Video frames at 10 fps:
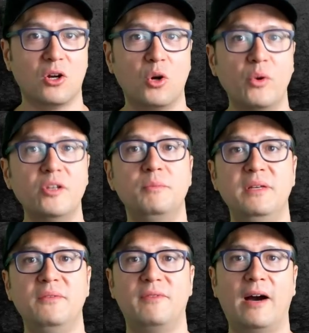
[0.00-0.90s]
are going to
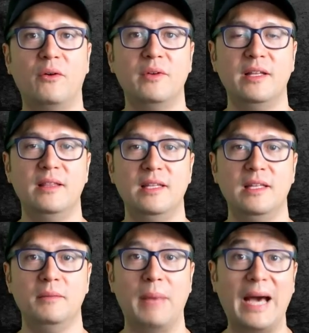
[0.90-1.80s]
be found in
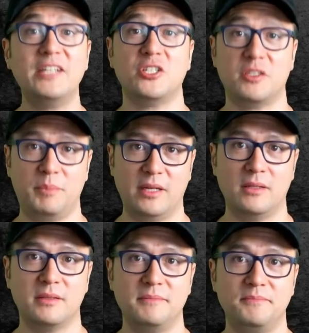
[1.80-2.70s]
the magic
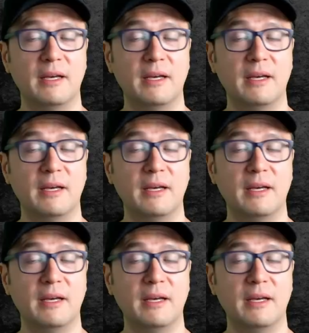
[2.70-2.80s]
spells.